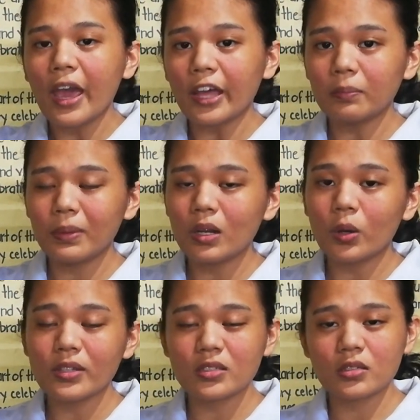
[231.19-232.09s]
and
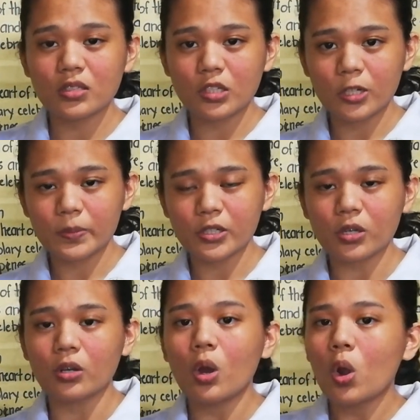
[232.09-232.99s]
below is the
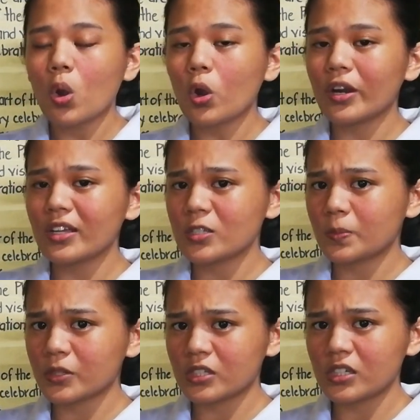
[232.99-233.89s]
description or its
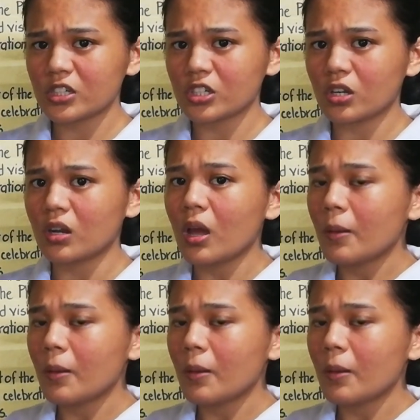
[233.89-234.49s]
position